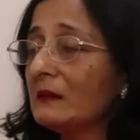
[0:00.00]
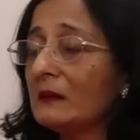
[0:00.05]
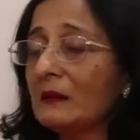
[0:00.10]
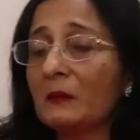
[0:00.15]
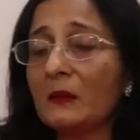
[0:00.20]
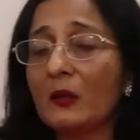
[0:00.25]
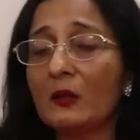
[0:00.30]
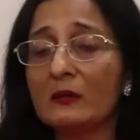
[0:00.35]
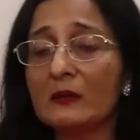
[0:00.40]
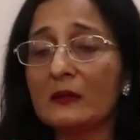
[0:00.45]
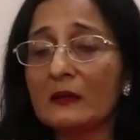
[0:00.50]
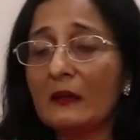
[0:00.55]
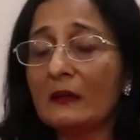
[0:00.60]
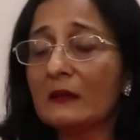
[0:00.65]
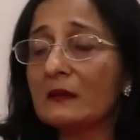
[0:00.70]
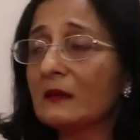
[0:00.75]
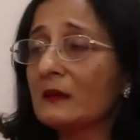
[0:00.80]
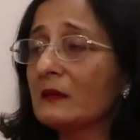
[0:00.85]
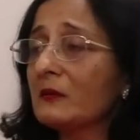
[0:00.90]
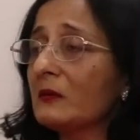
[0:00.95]
some
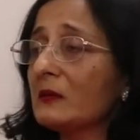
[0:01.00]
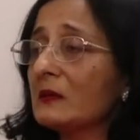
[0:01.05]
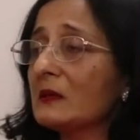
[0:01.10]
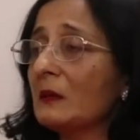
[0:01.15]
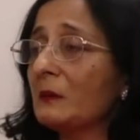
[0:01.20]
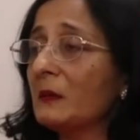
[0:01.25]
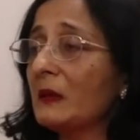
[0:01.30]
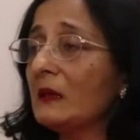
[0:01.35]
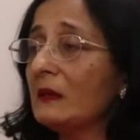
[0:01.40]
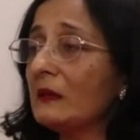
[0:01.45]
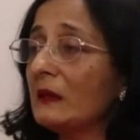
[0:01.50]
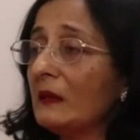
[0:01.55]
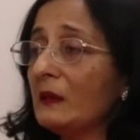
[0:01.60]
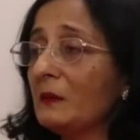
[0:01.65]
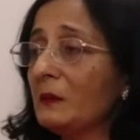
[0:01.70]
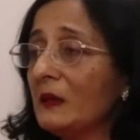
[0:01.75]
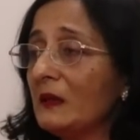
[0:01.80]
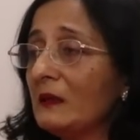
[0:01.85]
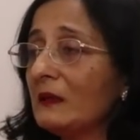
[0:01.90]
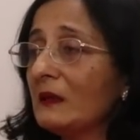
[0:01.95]
consultant or somebody
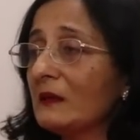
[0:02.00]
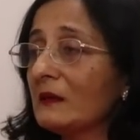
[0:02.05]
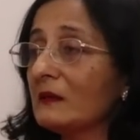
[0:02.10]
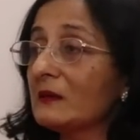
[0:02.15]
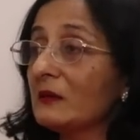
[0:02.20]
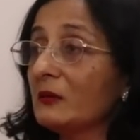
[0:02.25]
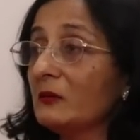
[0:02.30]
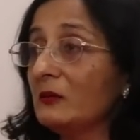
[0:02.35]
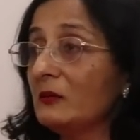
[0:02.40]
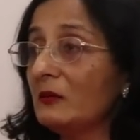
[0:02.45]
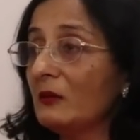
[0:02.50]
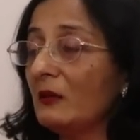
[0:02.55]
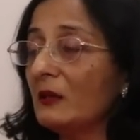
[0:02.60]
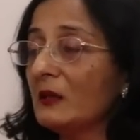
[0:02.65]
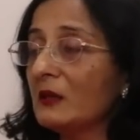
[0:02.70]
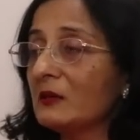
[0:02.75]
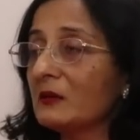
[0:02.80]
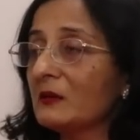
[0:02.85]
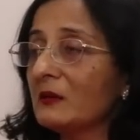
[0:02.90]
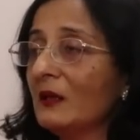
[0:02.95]
telling me that it's a good
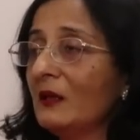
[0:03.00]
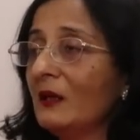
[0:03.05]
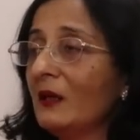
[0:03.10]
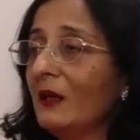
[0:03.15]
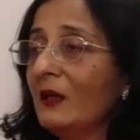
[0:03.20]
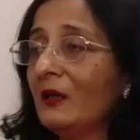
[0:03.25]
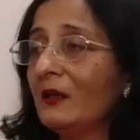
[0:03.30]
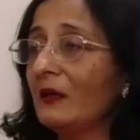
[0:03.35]
college. Mm-hmm.